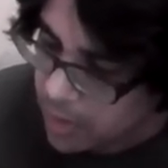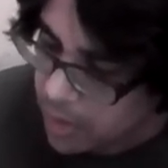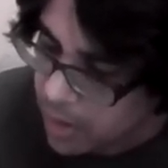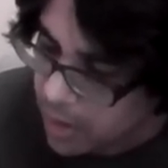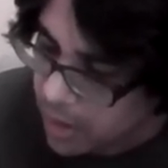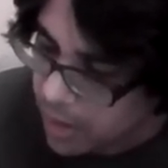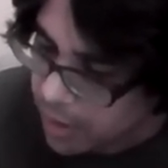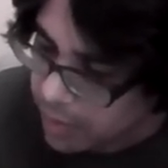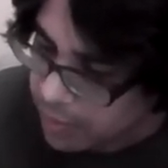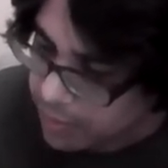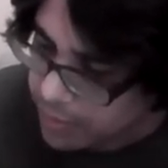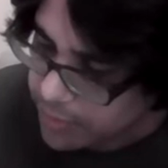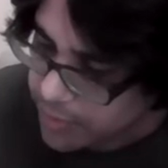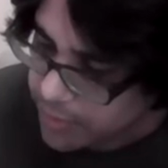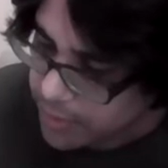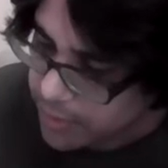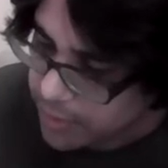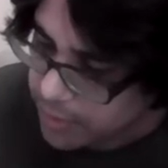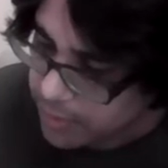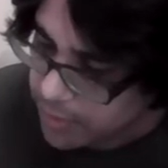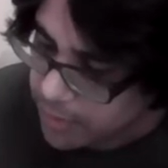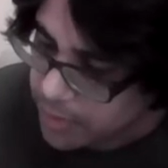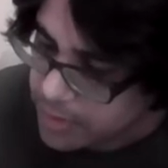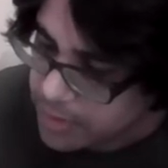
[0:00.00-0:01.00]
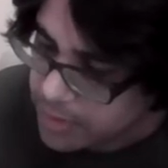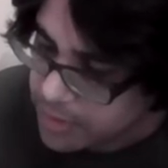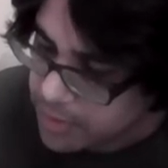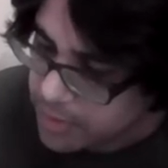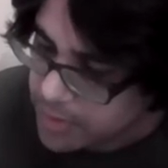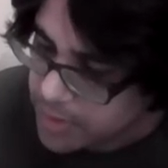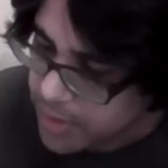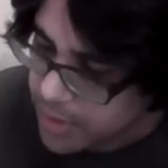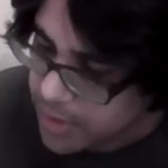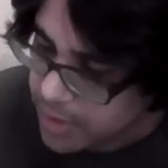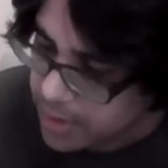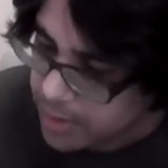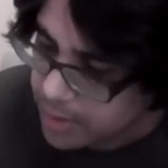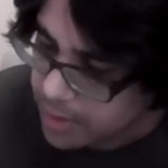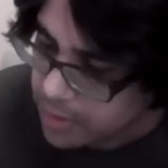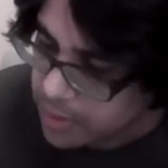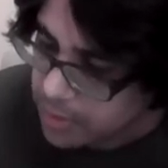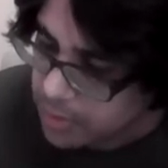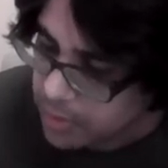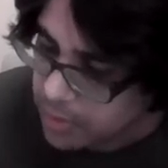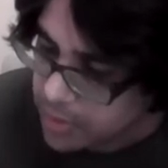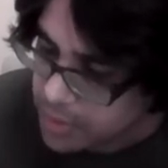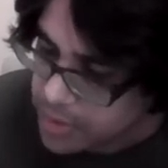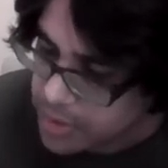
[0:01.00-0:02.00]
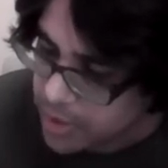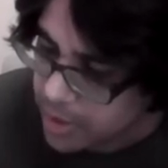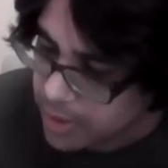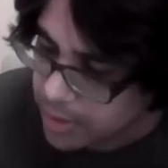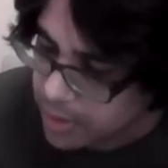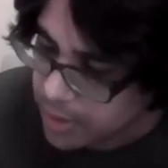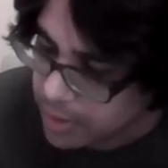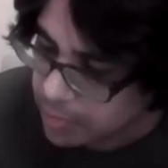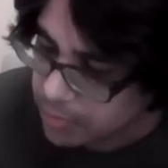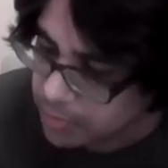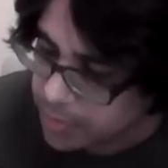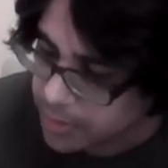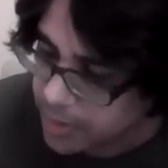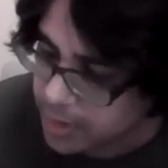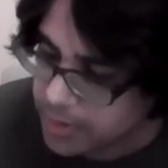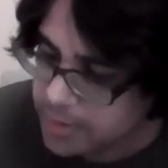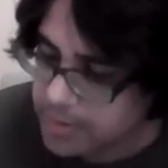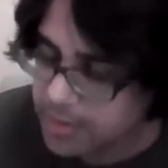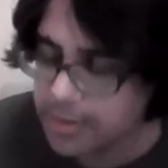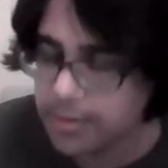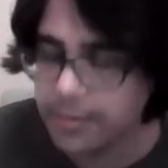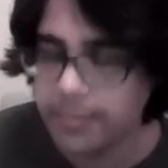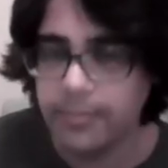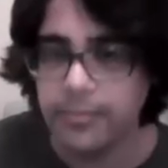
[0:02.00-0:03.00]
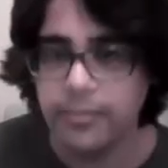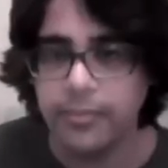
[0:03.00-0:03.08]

of the associated dual chain complex.